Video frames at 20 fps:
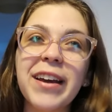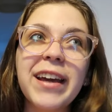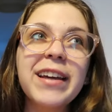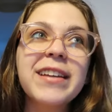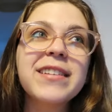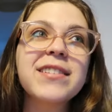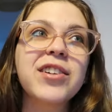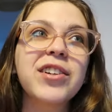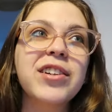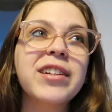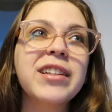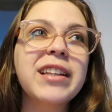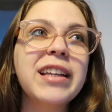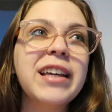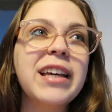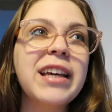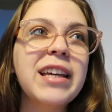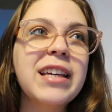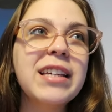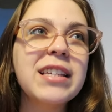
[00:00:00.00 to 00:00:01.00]
It is
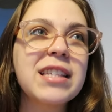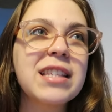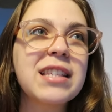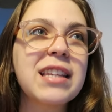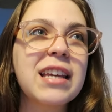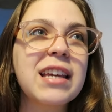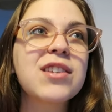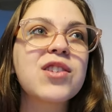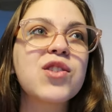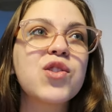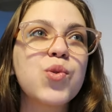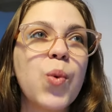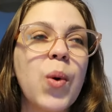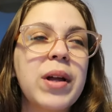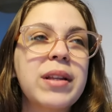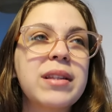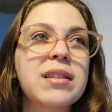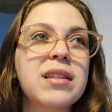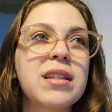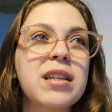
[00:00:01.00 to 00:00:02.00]
currently
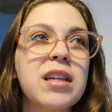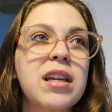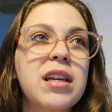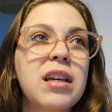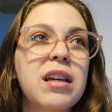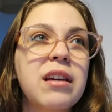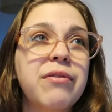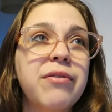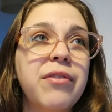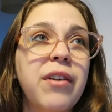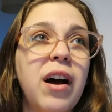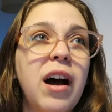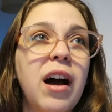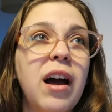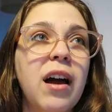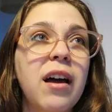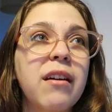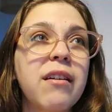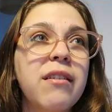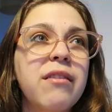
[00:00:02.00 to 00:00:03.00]

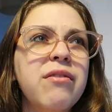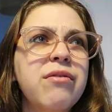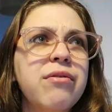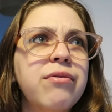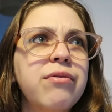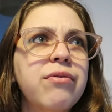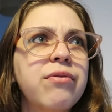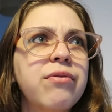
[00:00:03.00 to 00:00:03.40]
6:25